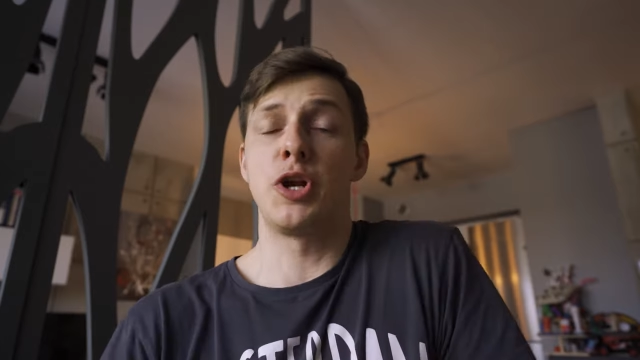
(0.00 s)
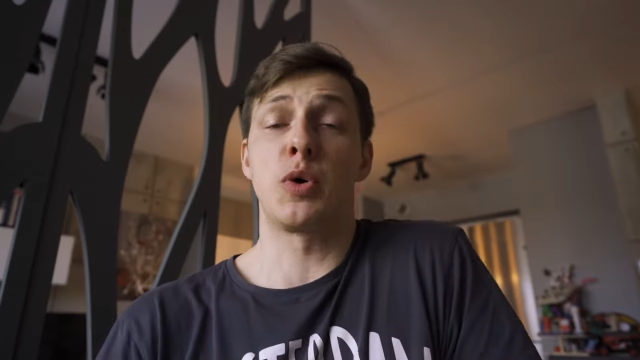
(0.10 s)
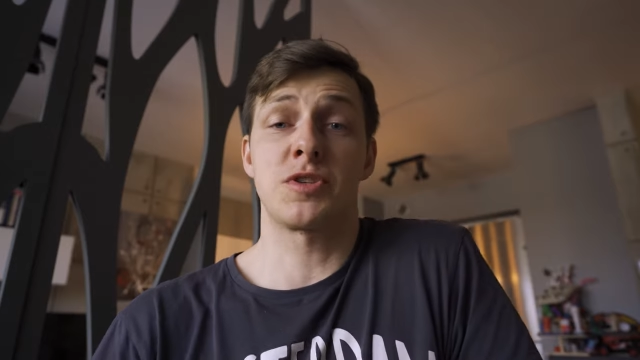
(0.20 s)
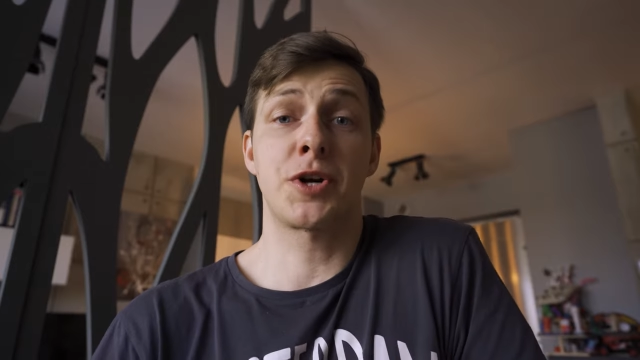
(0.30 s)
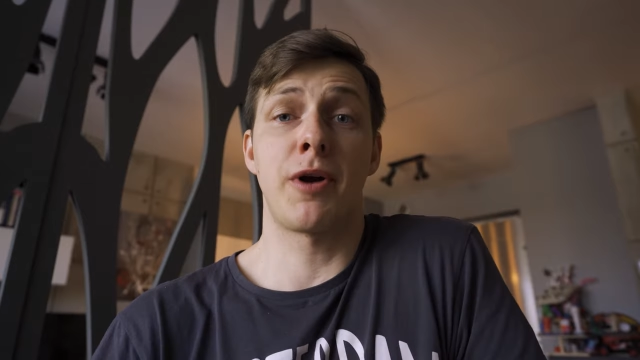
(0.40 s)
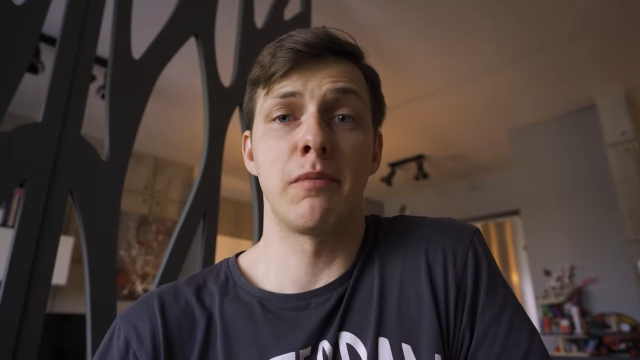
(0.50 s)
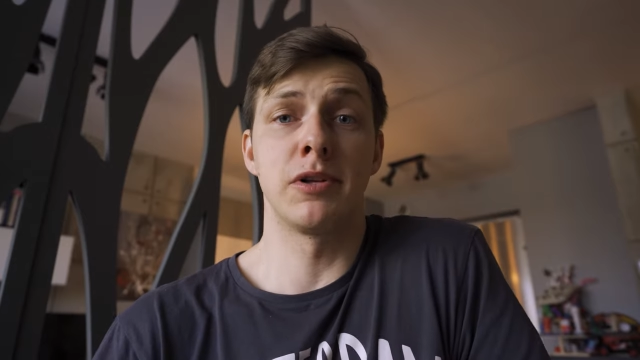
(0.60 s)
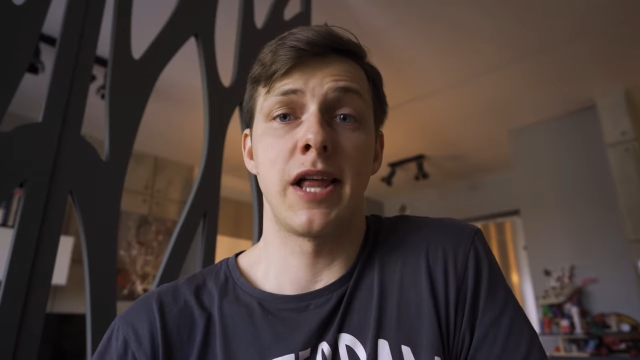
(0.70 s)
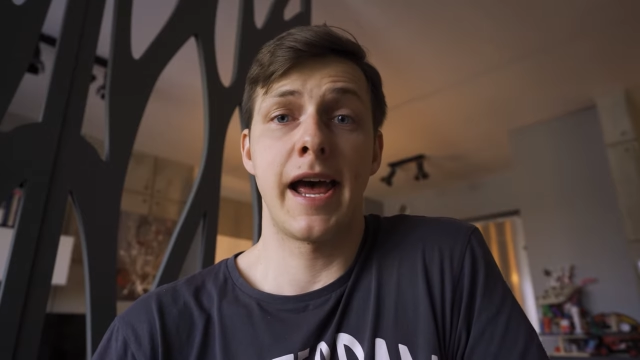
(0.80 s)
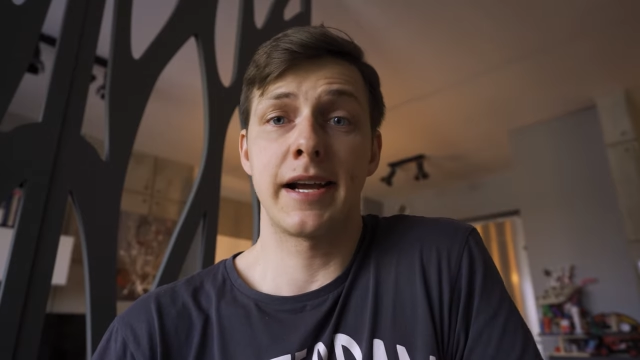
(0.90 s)
you know,
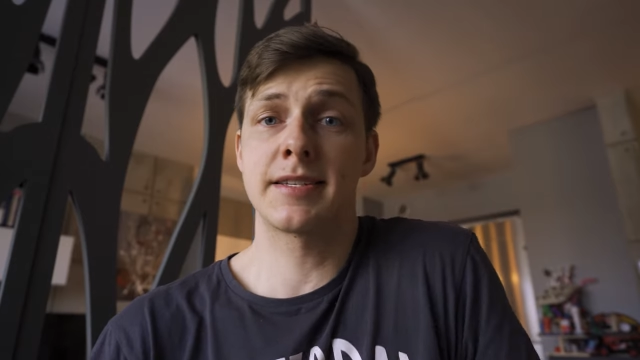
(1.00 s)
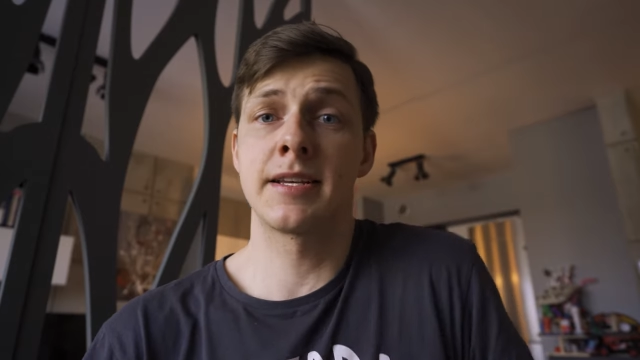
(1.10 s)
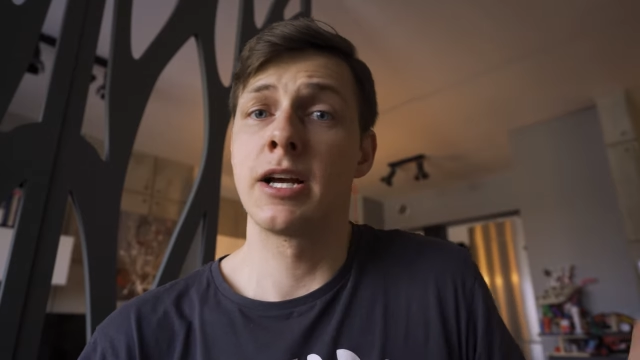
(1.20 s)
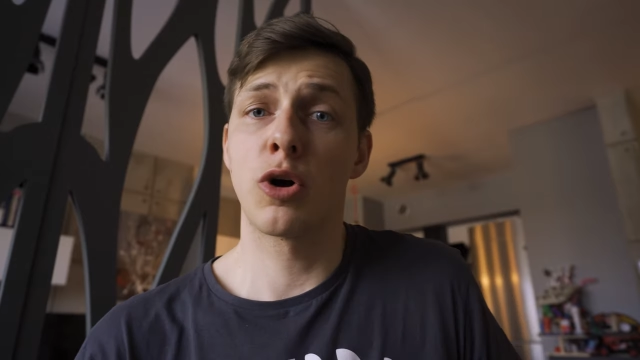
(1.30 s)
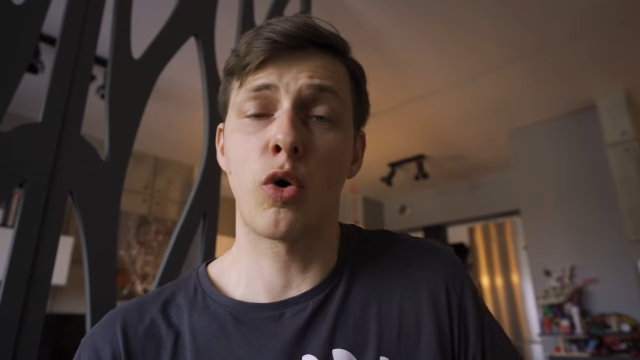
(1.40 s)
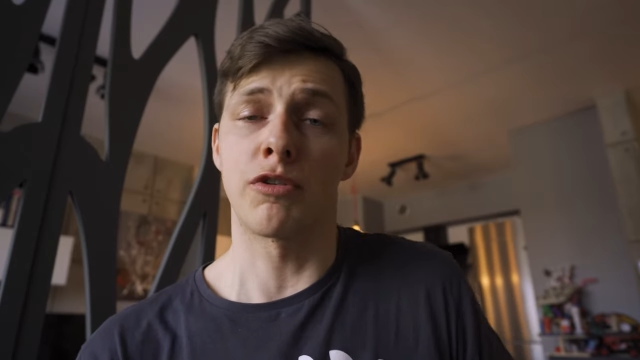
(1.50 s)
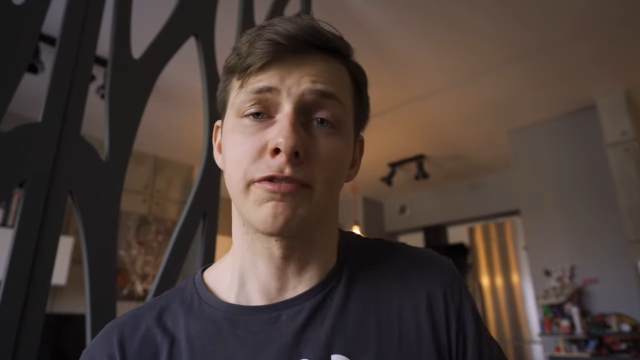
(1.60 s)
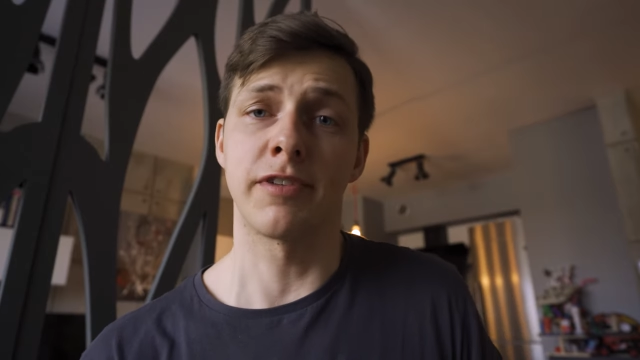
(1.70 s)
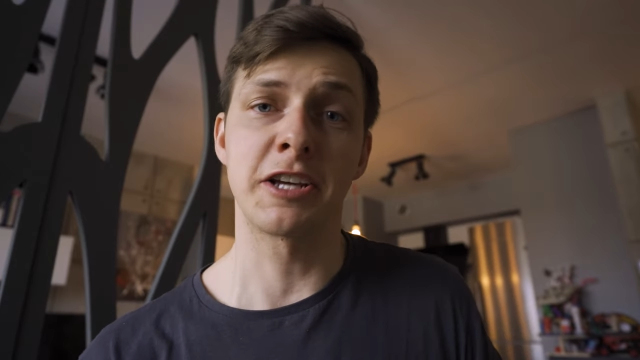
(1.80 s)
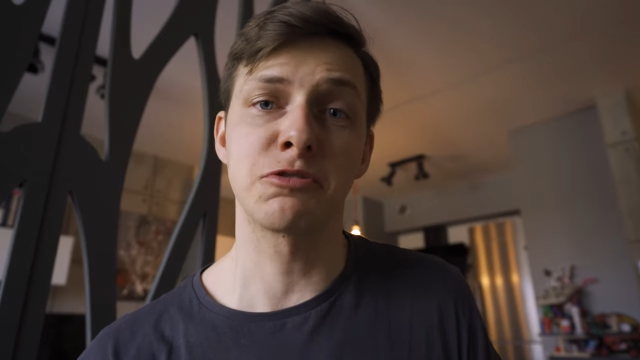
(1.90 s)
scrambled eggs,
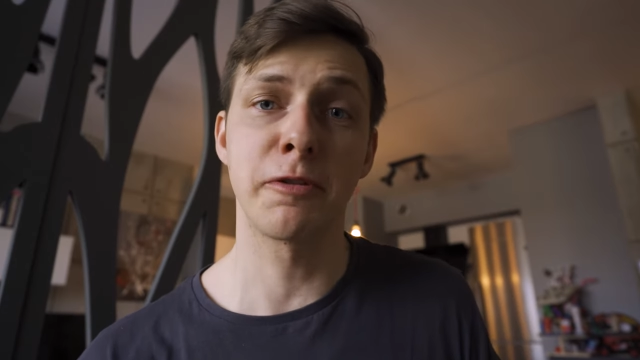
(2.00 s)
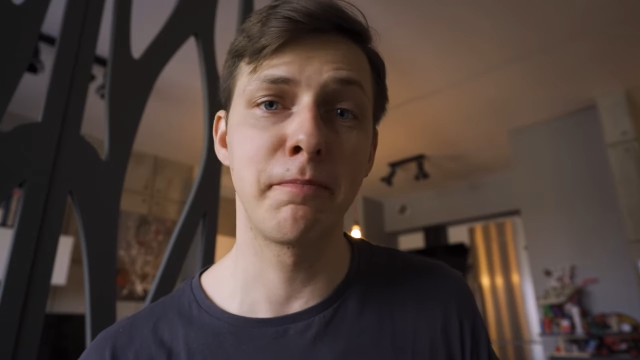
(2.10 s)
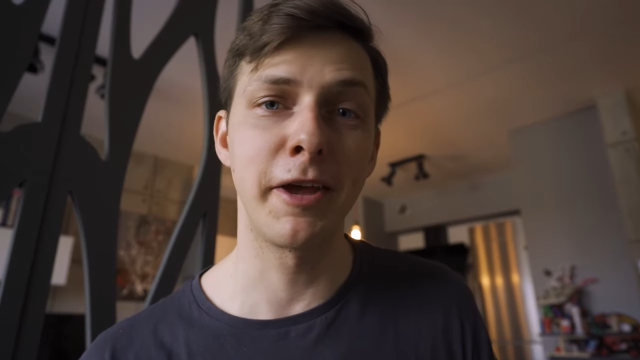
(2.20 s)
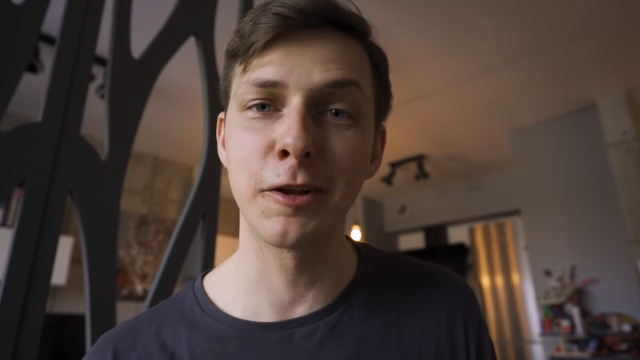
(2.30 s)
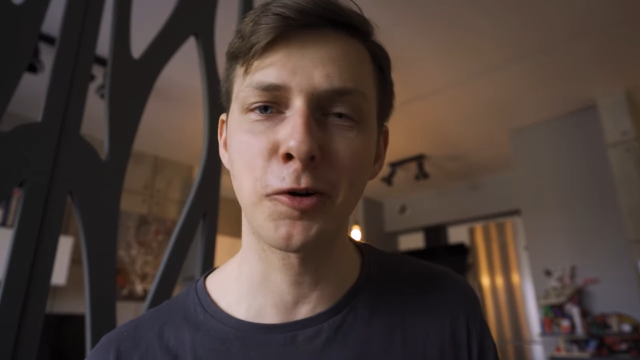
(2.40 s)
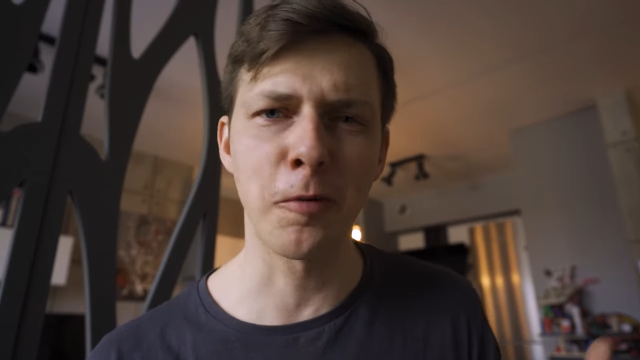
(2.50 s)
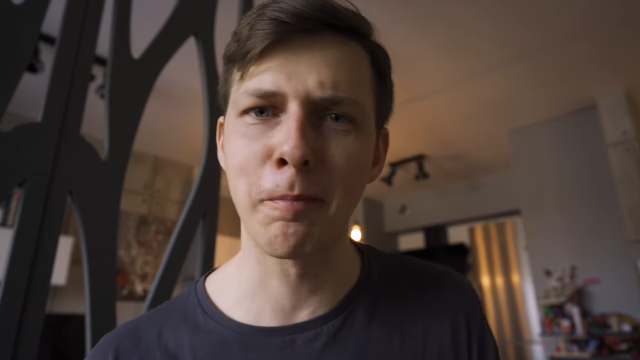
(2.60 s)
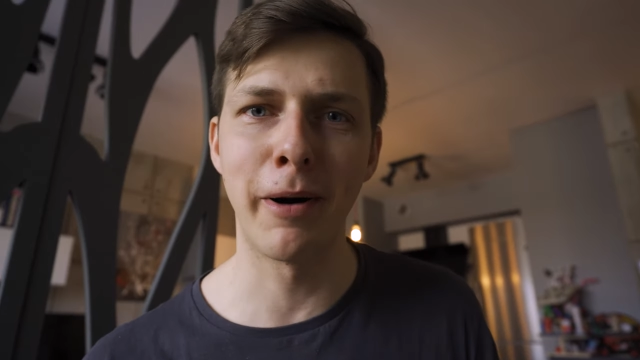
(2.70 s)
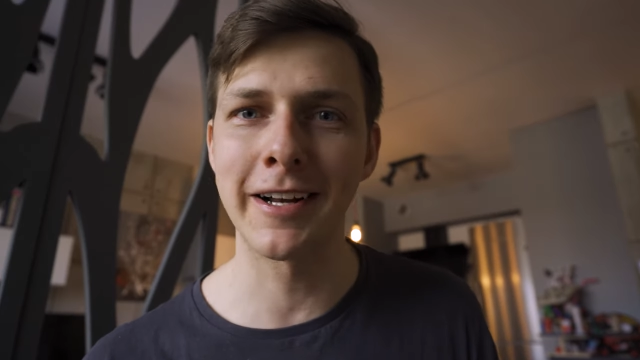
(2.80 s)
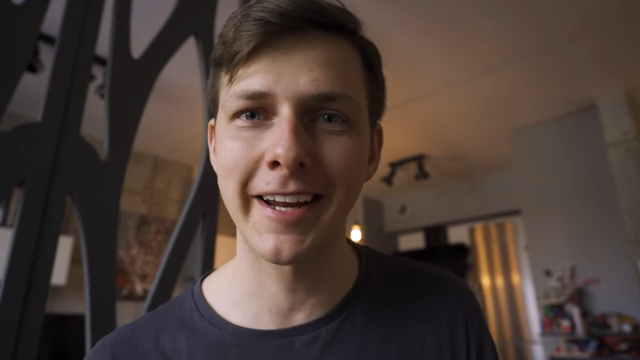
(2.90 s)
cornflakes with milk or
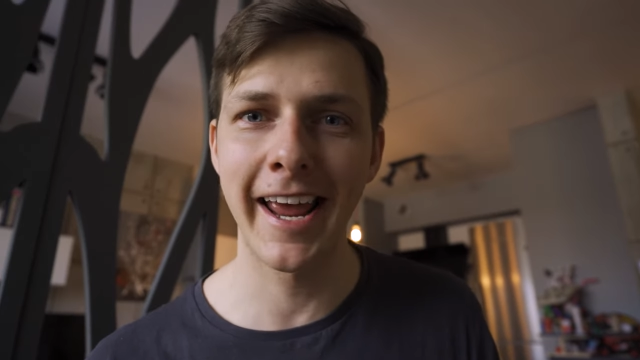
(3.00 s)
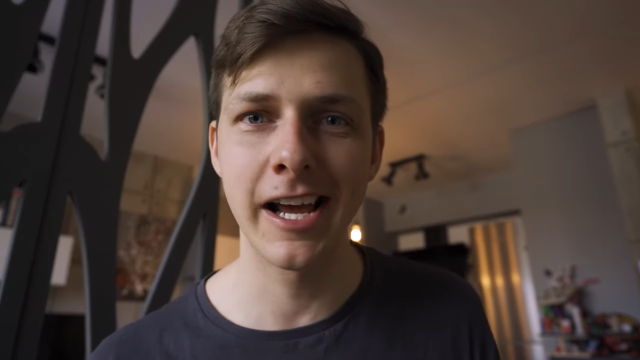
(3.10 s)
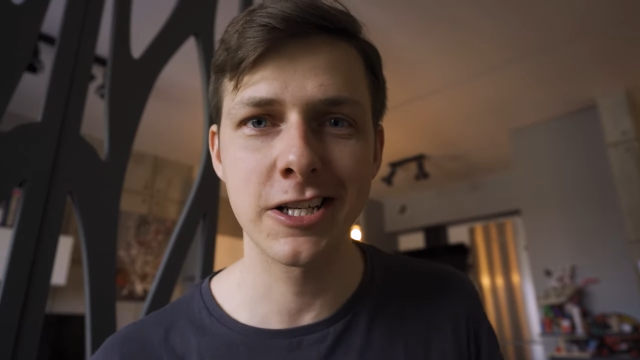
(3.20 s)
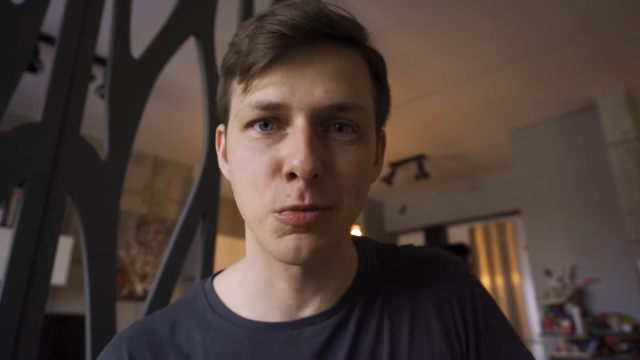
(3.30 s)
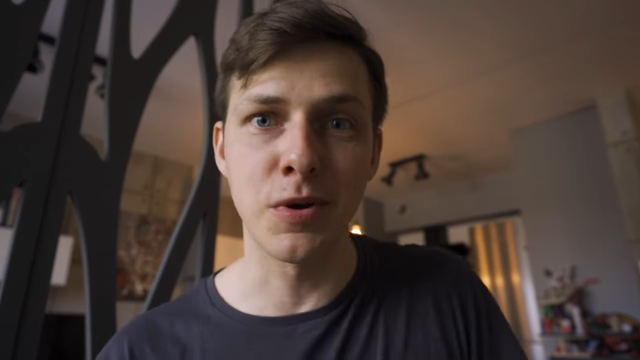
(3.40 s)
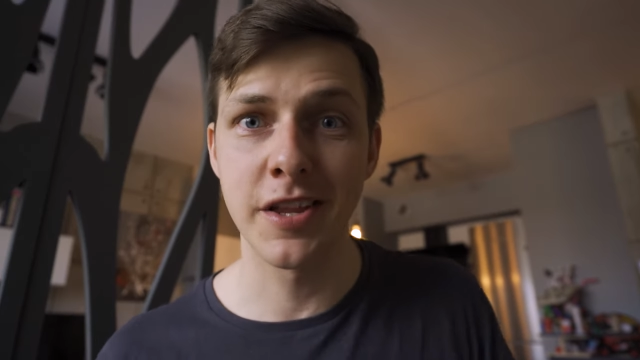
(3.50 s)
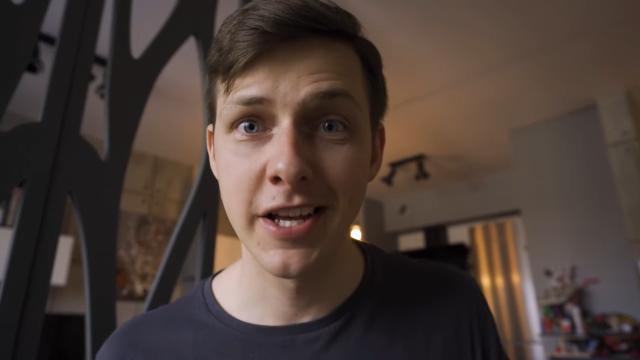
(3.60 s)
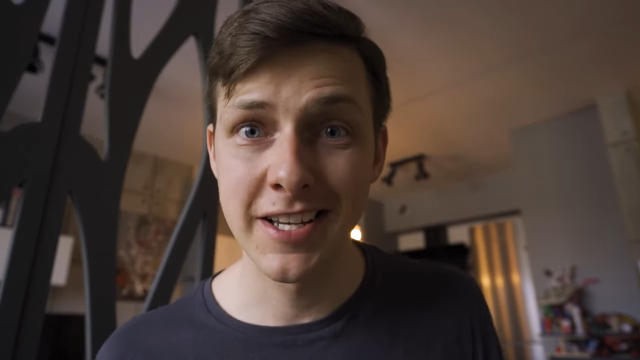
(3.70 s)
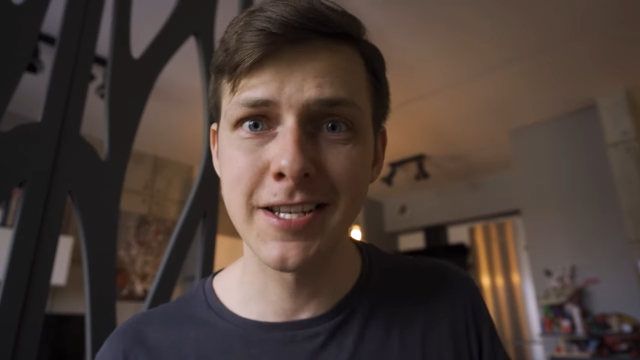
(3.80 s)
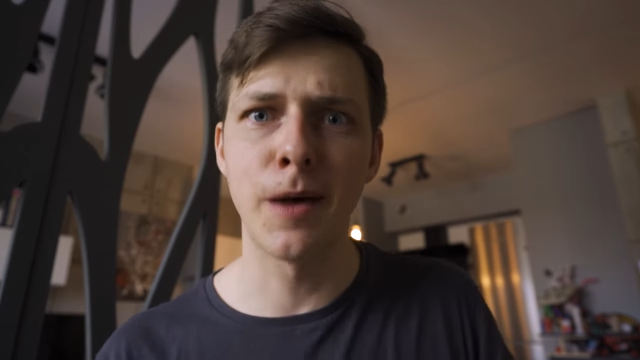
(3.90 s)
pancakes
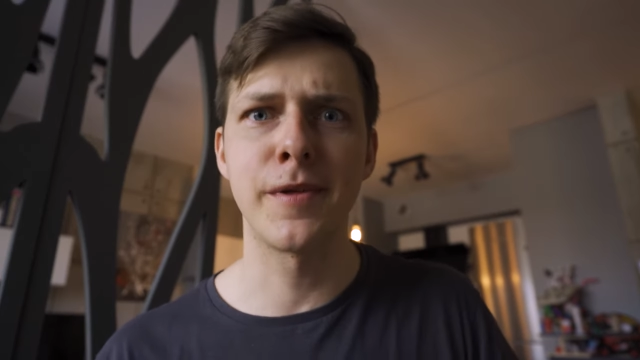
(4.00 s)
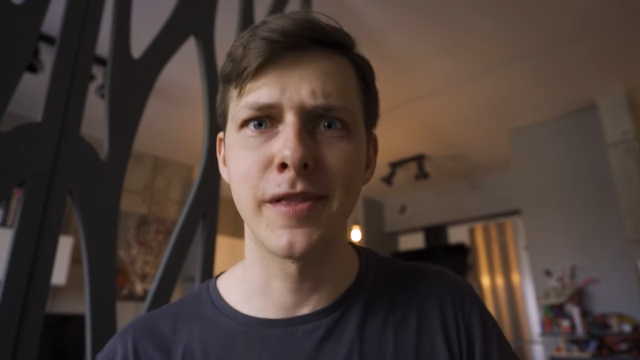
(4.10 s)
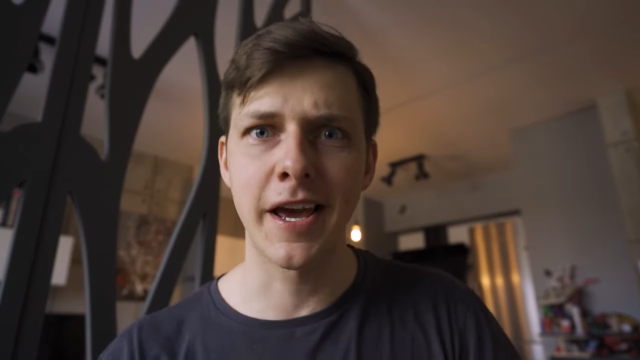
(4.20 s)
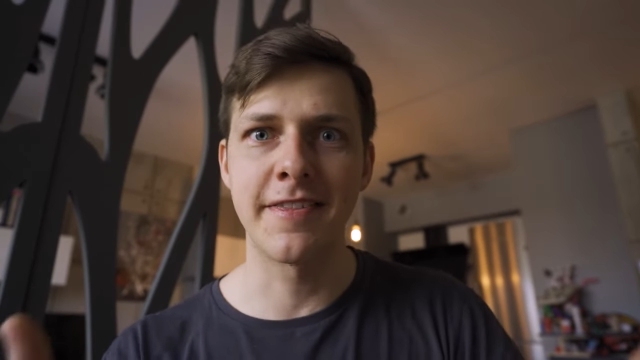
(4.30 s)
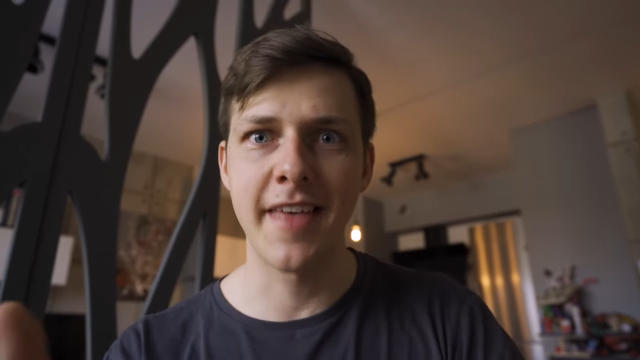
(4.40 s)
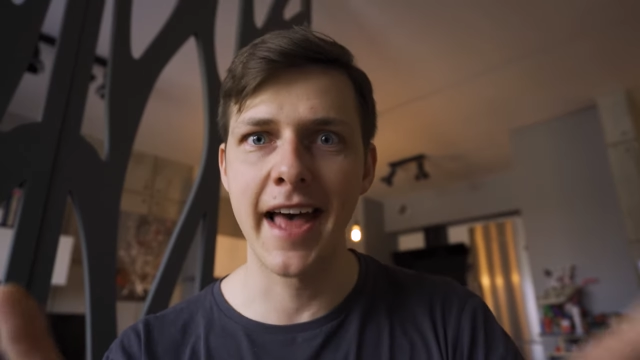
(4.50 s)
with something like